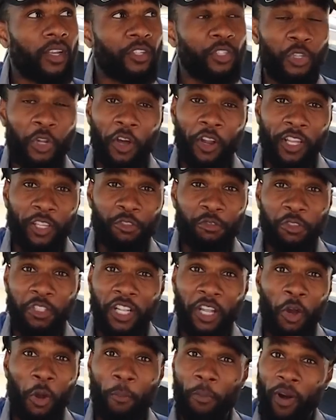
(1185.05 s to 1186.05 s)
You know, this was a
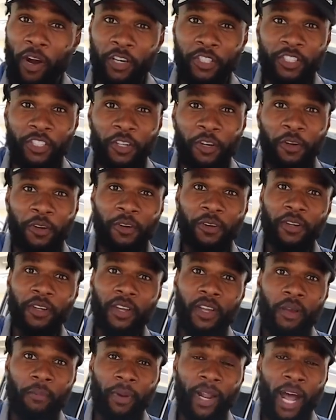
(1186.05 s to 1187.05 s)
little personal.
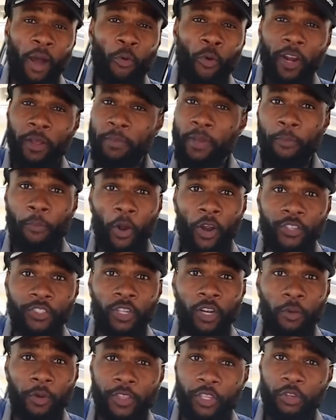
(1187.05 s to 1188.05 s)
But I want to be
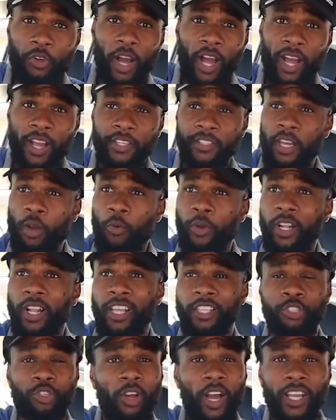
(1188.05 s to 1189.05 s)
personal with you guys. I want to
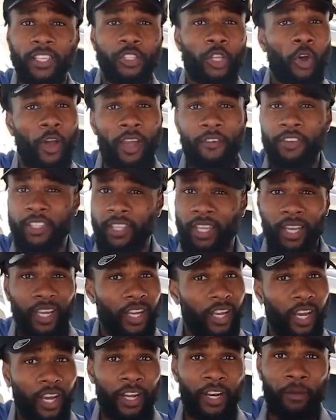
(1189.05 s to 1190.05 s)
let you guys know
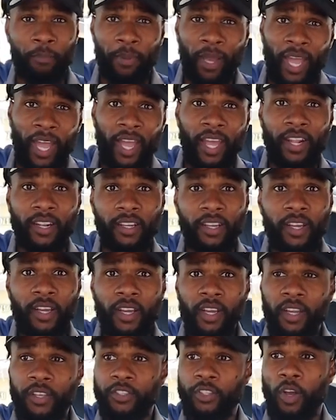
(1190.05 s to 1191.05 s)
everything good and bad.
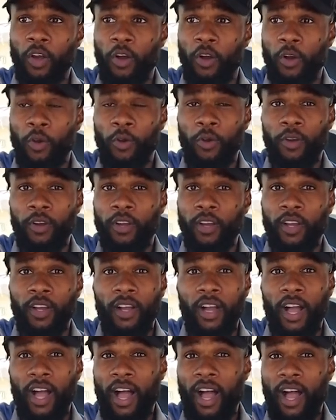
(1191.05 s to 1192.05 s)
So
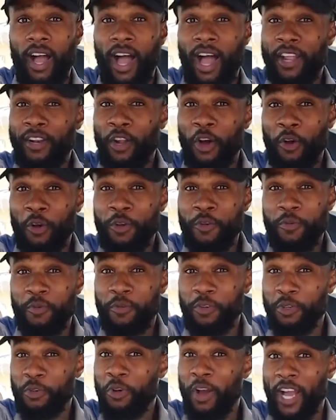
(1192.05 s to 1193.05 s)
I know
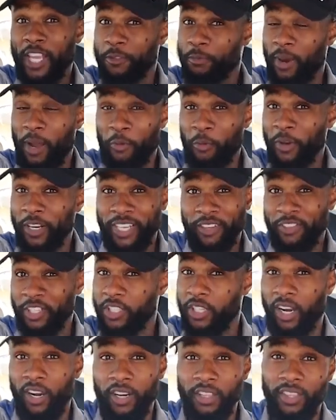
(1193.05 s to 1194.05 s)
you guys probably wouldn't even
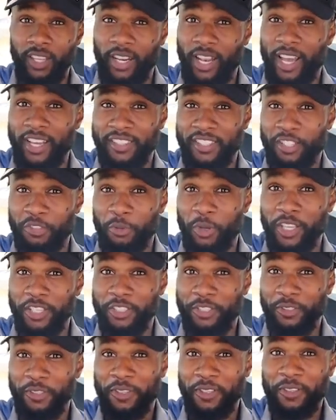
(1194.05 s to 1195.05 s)
share anything like this, would
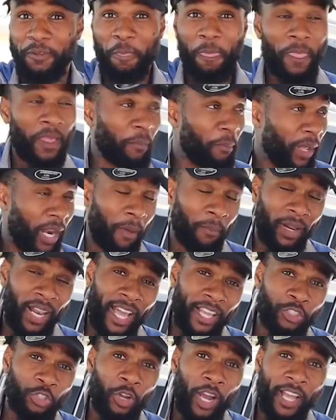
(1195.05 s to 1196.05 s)
you? But I'm
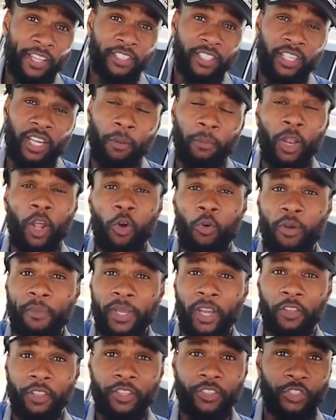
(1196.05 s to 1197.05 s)
glad you guys could come along with
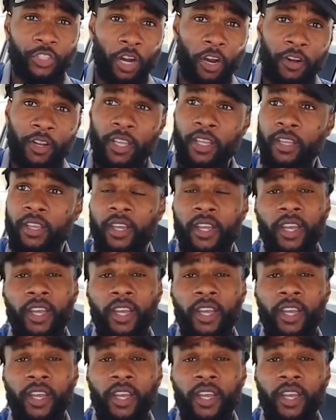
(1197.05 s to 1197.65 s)
me on this journey.